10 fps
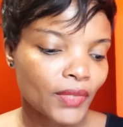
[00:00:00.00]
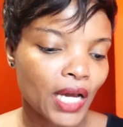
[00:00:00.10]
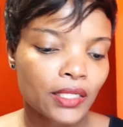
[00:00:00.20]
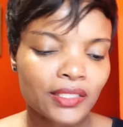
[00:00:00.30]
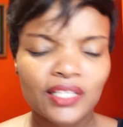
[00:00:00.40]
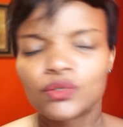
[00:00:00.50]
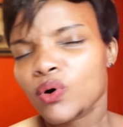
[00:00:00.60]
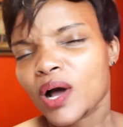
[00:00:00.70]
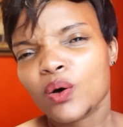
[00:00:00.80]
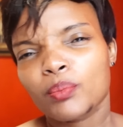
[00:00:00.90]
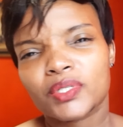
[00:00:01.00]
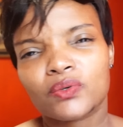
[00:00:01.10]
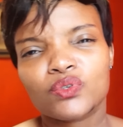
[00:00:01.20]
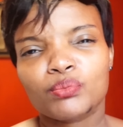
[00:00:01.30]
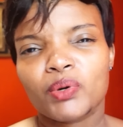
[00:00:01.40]
and he says, oh, I hope it's
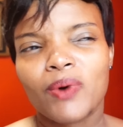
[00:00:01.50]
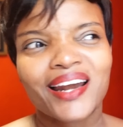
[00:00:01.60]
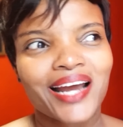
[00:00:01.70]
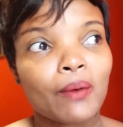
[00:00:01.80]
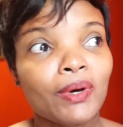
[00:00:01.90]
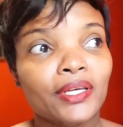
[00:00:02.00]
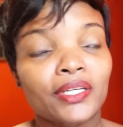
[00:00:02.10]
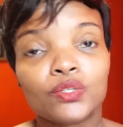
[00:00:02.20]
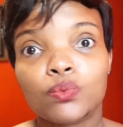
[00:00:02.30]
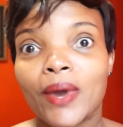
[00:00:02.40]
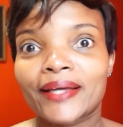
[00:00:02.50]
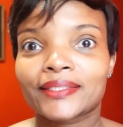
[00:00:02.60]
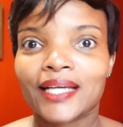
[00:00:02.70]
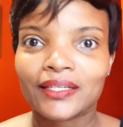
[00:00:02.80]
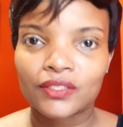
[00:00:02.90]
going to be 1 hour. Then it
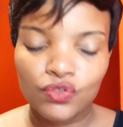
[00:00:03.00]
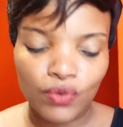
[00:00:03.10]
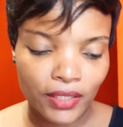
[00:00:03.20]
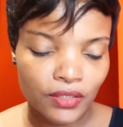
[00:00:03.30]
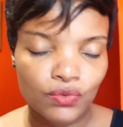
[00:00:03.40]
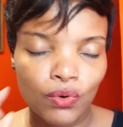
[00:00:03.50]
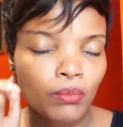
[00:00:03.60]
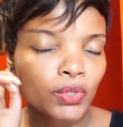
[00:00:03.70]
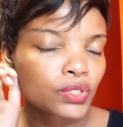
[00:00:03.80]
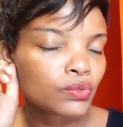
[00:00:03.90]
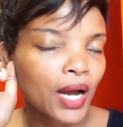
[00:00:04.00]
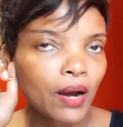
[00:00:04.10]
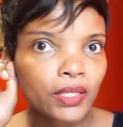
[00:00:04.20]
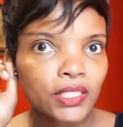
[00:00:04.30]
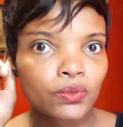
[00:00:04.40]
went and stretched to almost 2 hours.